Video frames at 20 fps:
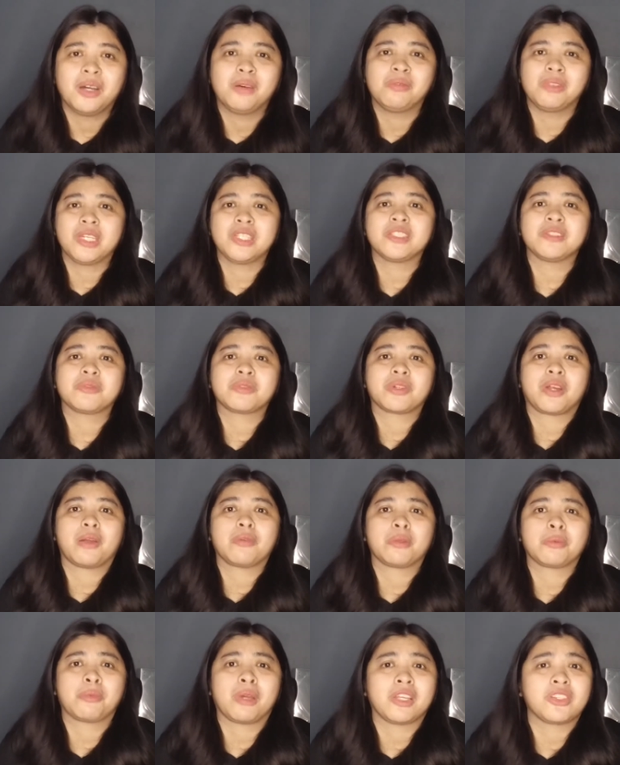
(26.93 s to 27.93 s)
please
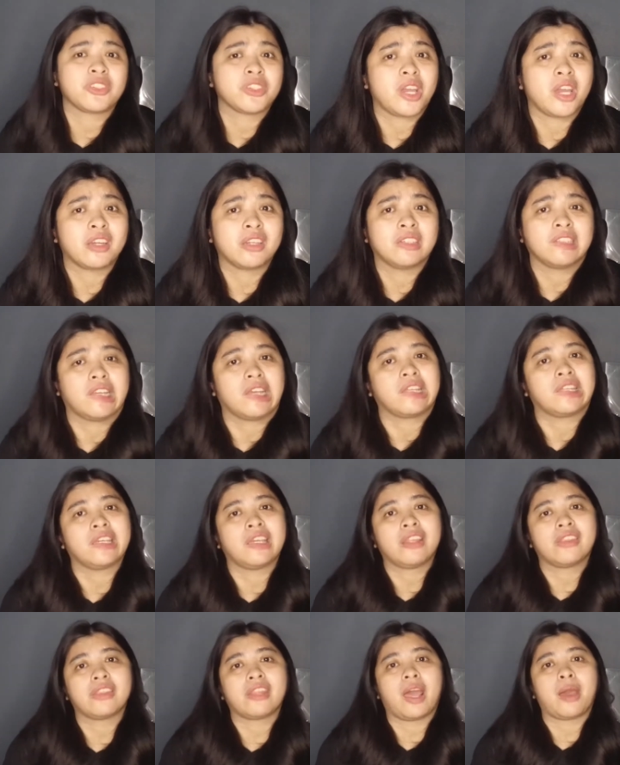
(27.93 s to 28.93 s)
subscribe to my channel and
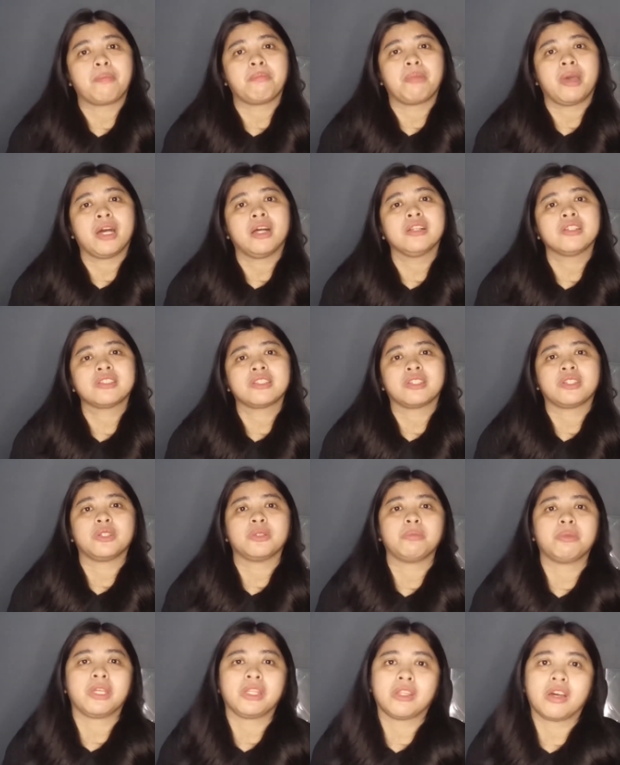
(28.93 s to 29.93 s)
hit that bell so
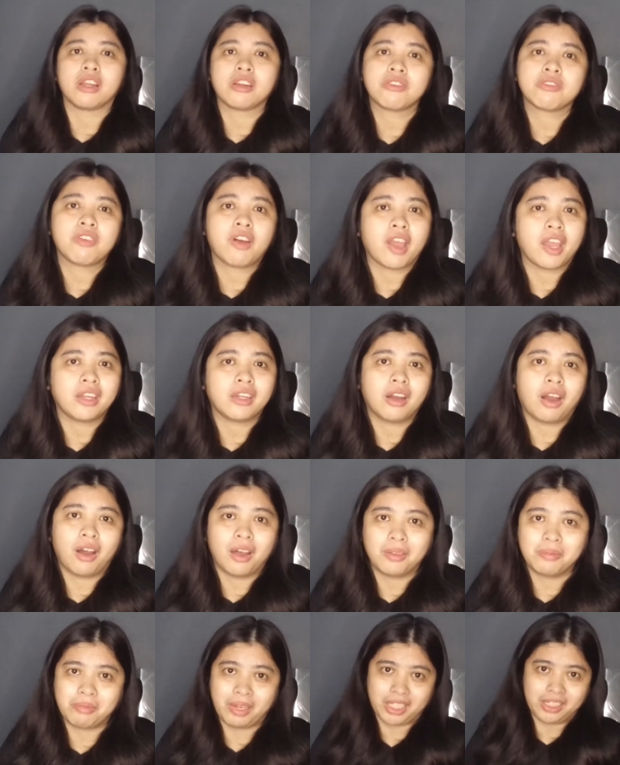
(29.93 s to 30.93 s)
you'll be notified
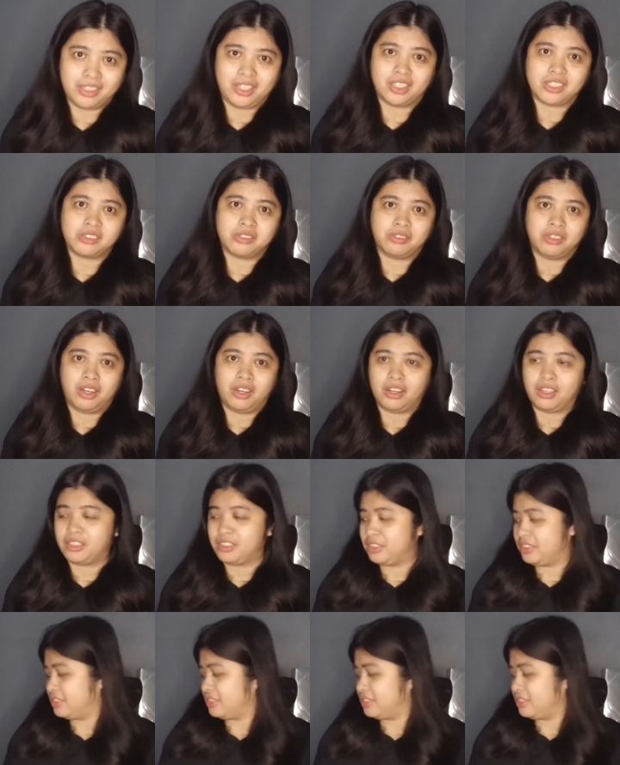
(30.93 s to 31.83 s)
on my next vlog.